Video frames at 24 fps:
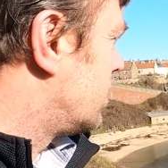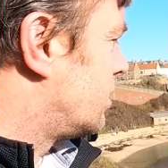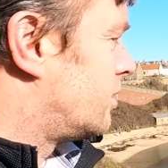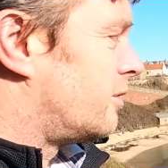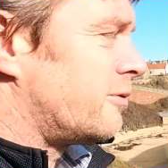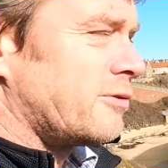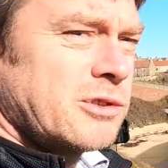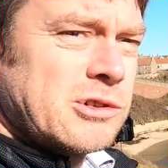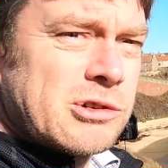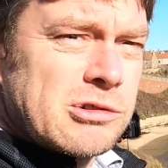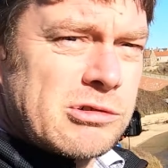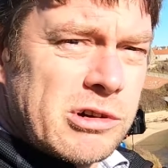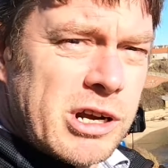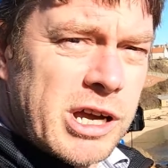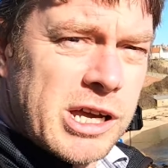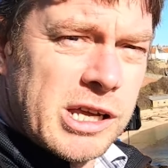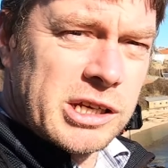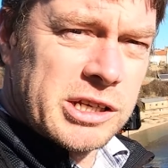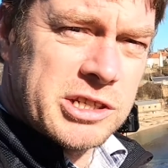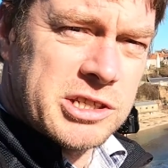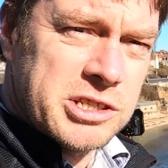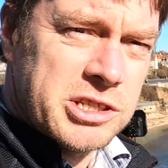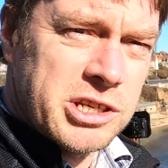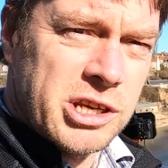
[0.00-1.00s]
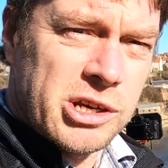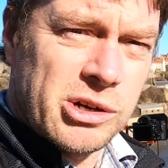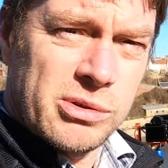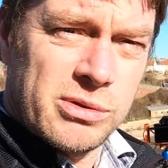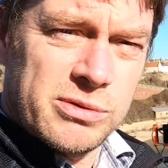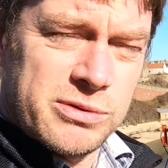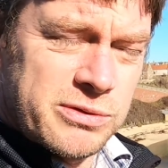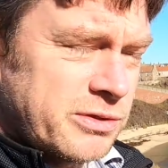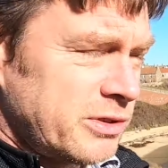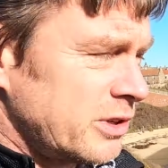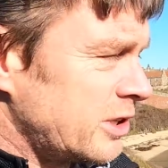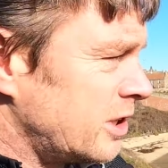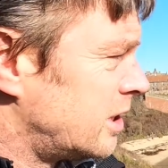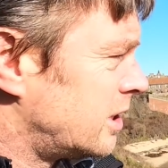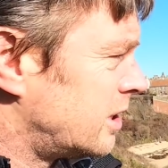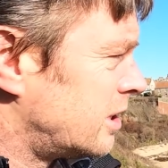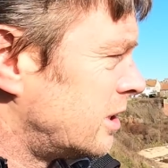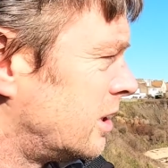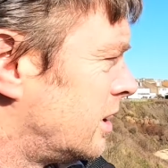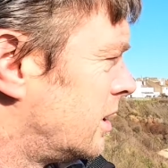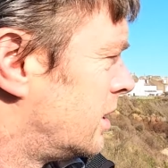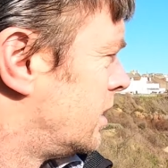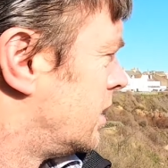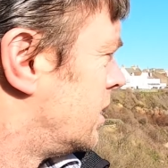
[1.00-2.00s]
of Krail itself,
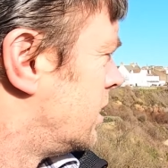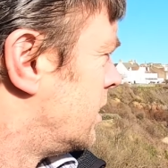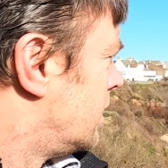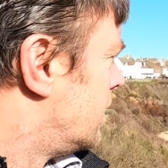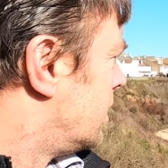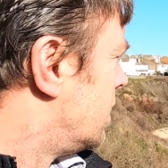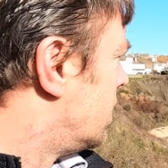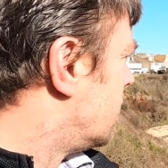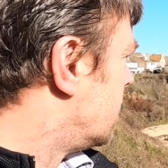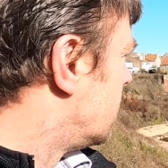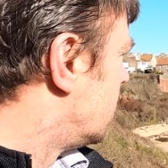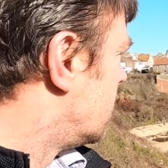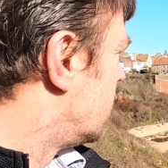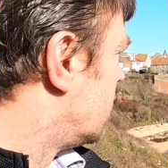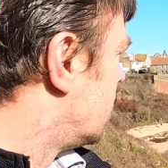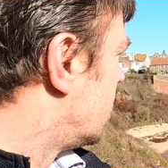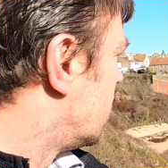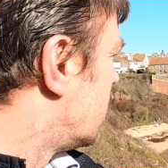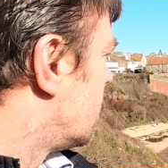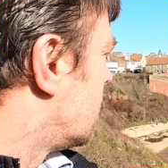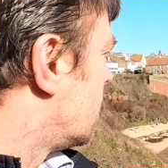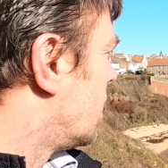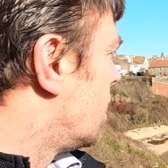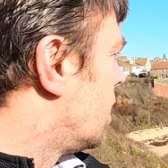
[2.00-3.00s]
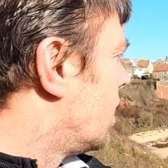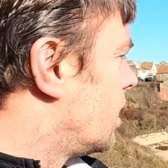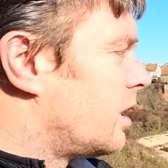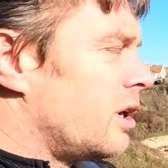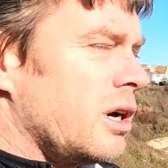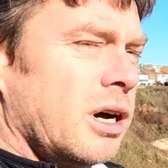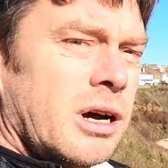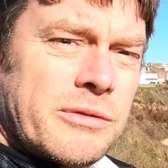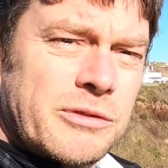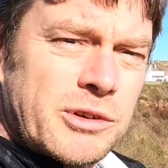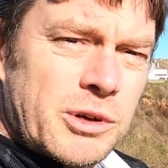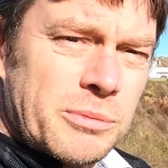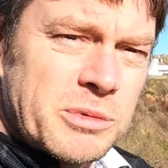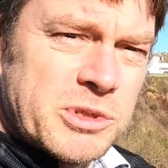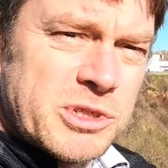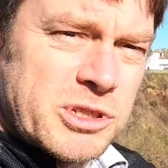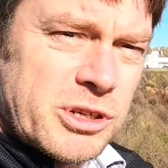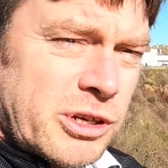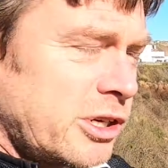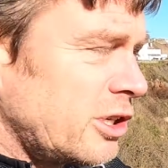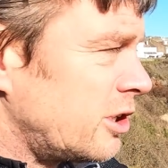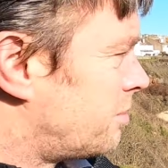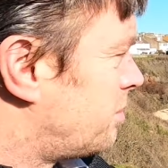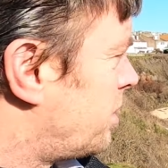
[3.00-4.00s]
I've got my
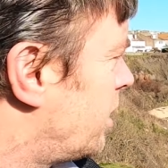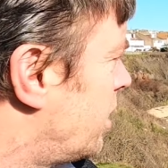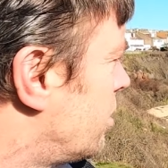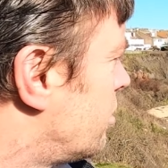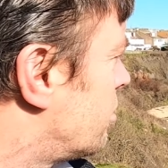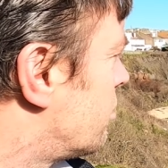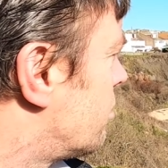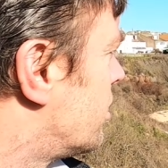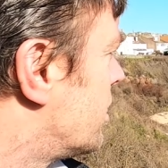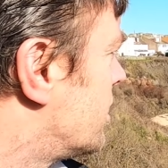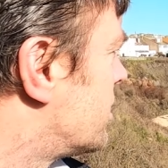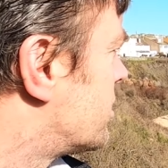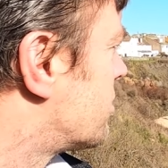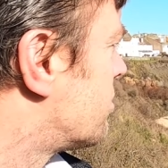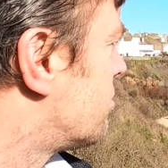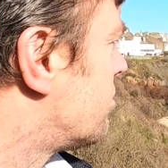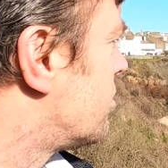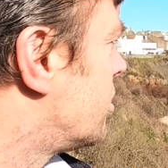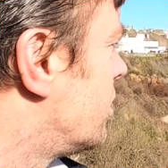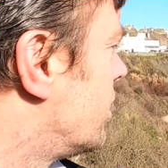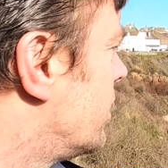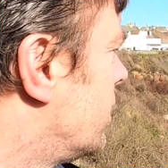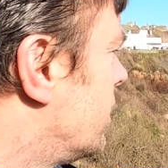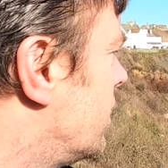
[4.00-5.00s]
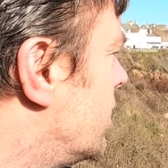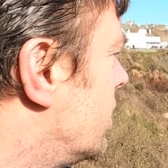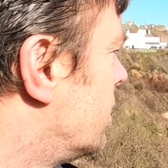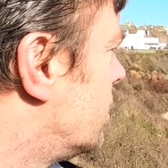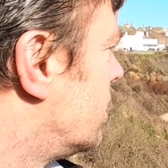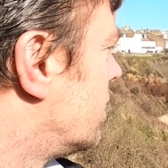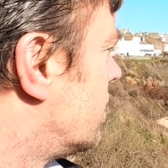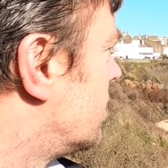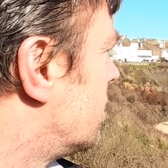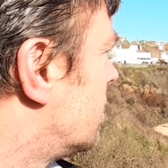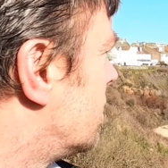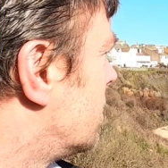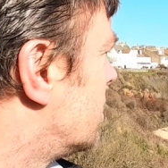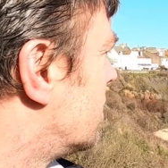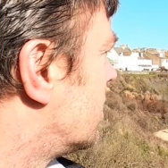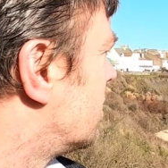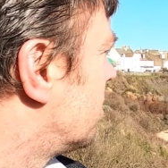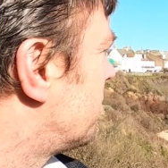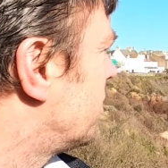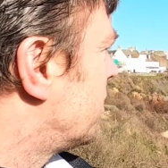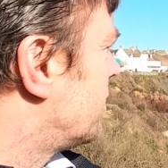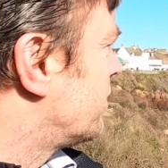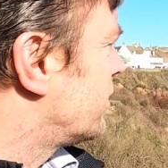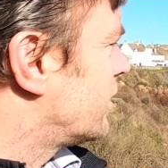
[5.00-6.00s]
circular polarizer on,
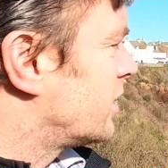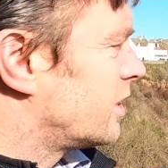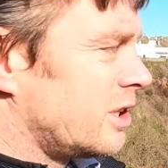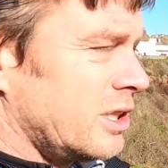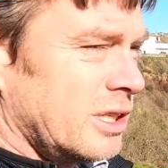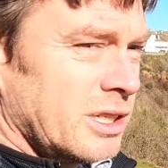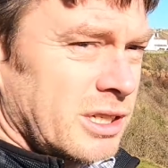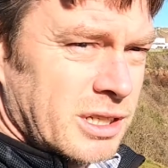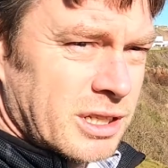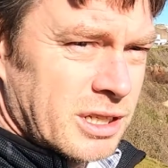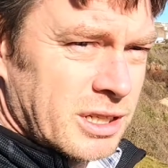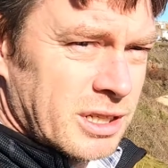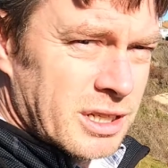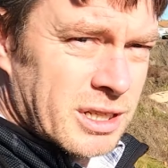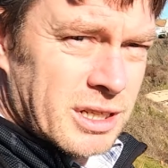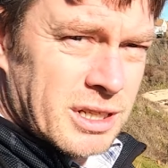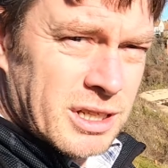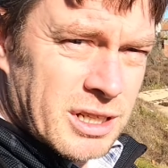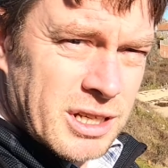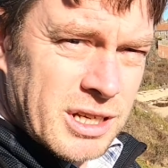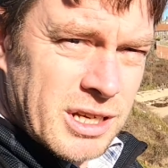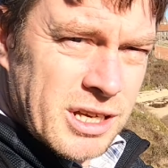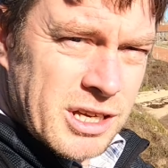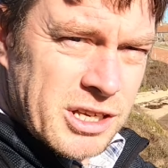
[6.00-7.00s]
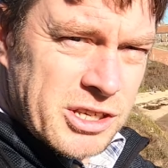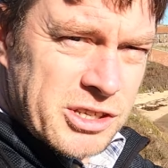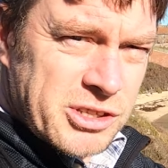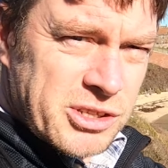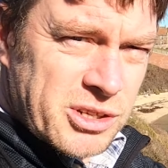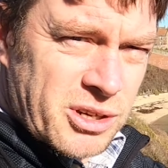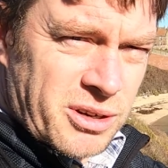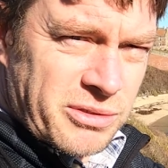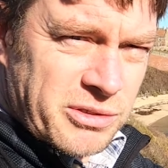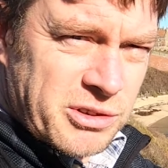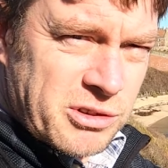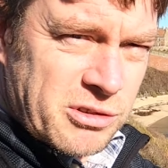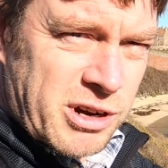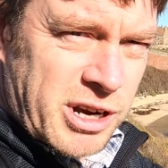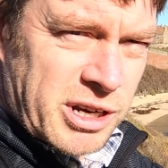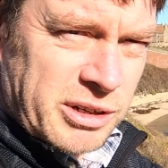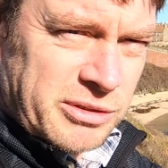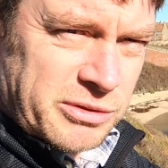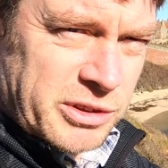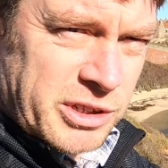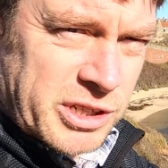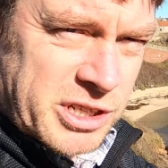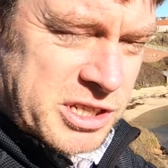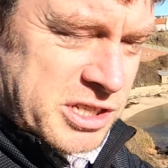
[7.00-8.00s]
bit of a soft
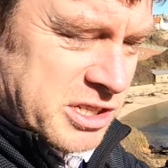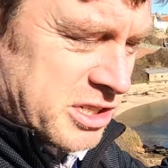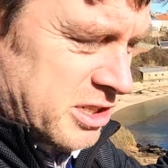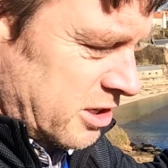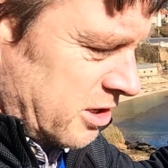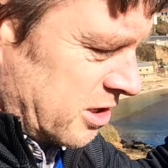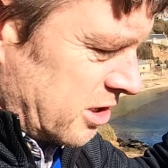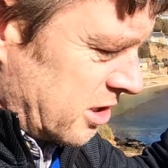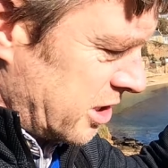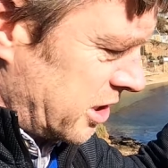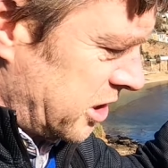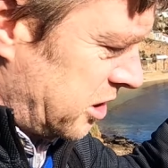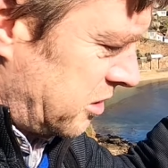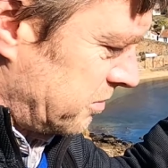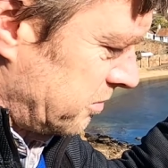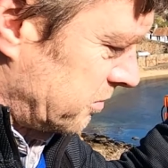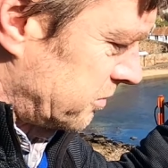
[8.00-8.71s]
grad for the sky.